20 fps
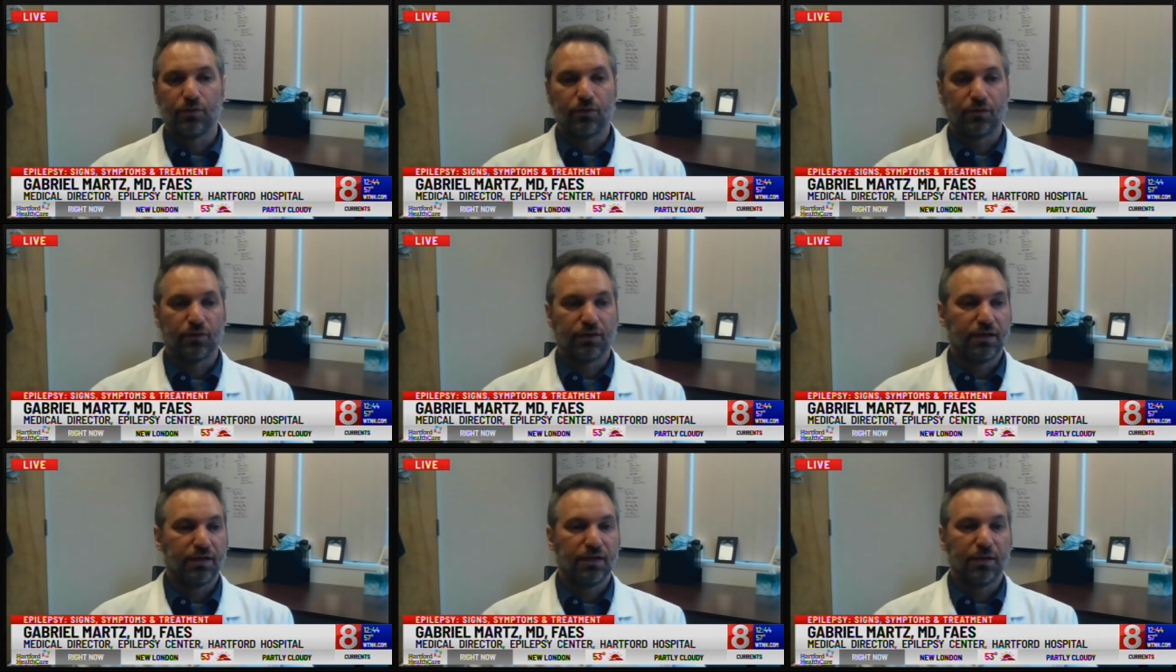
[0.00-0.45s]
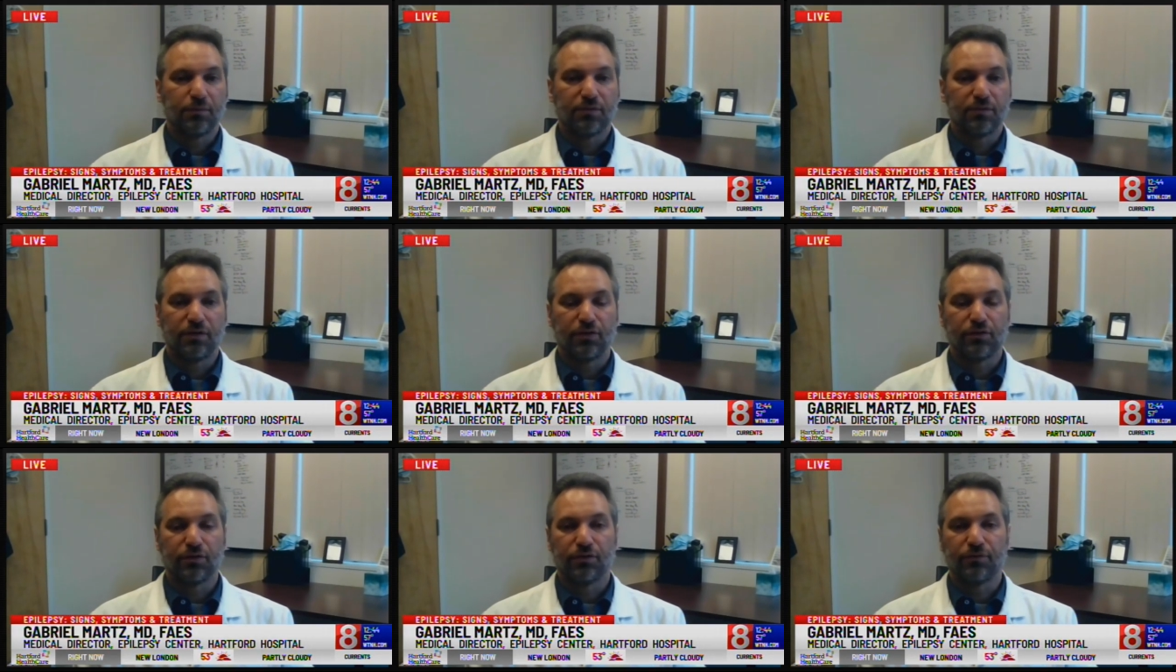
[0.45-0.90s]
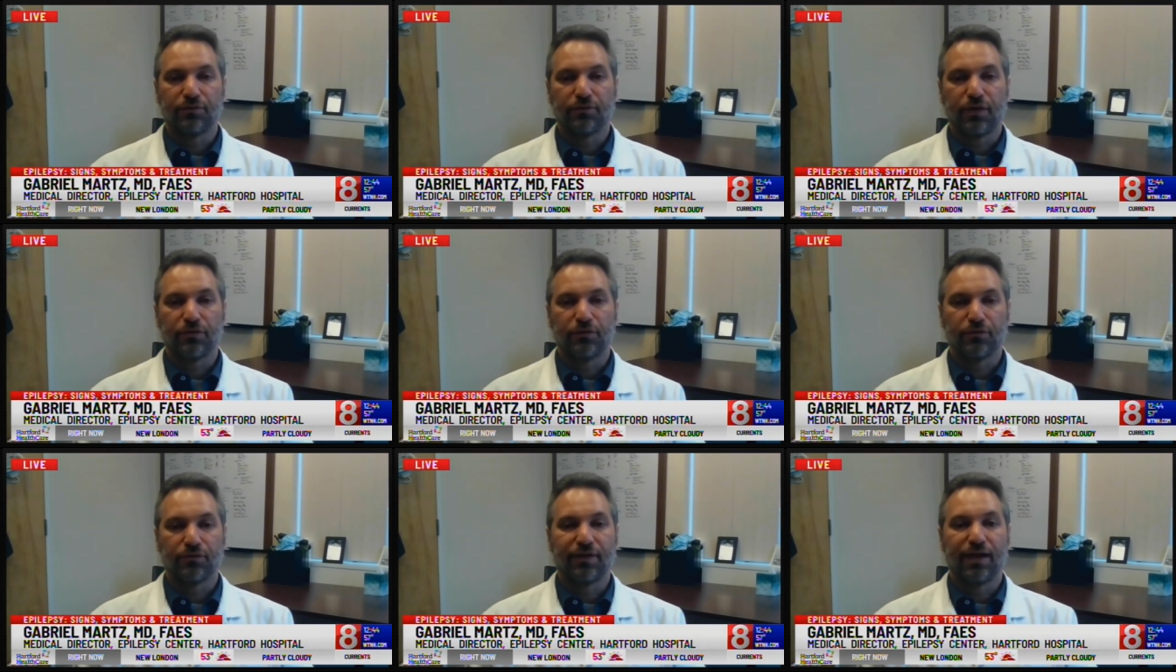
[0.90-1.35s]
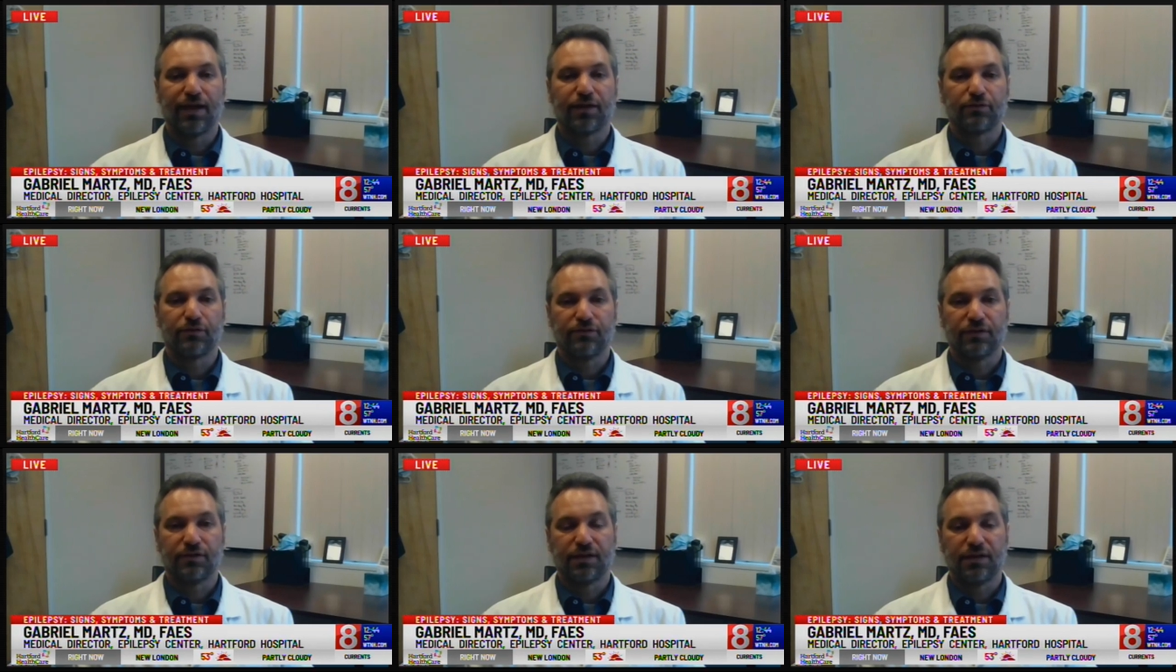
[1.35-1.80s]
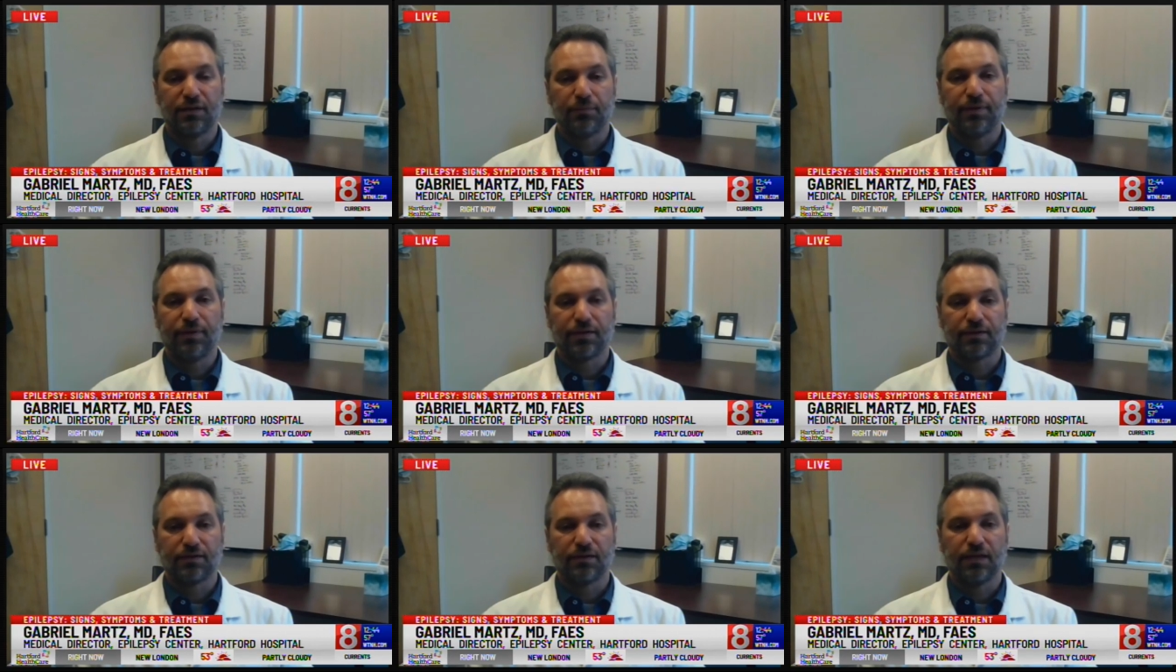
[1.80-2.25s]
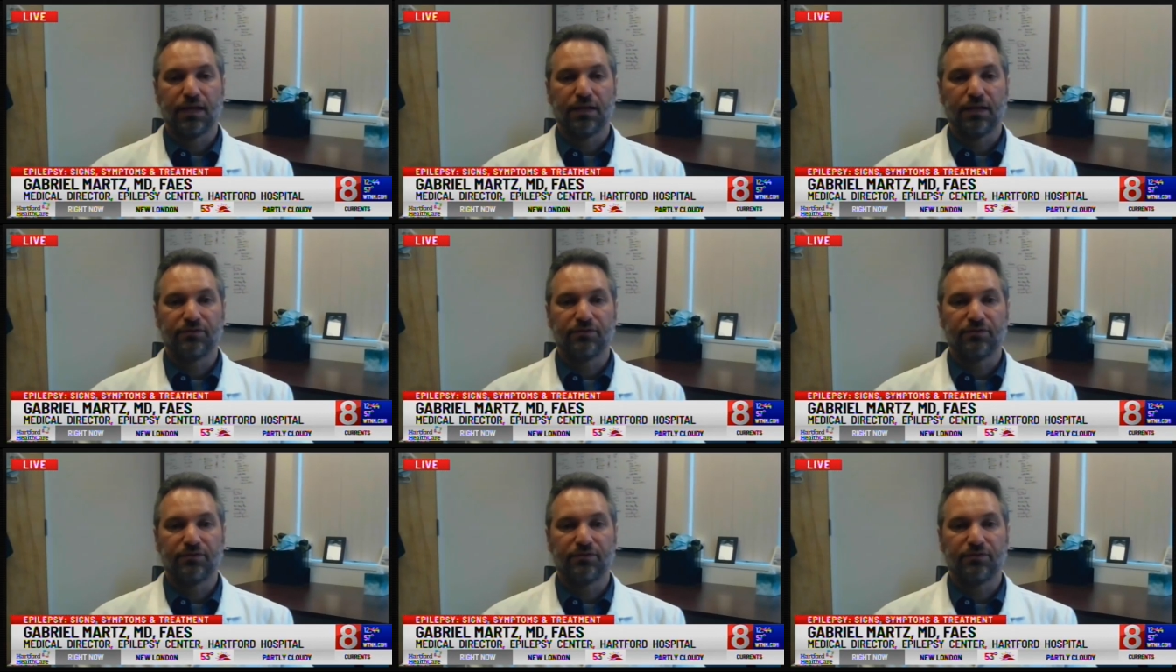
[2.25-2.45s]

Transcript: or any number of other other factors that can impact life.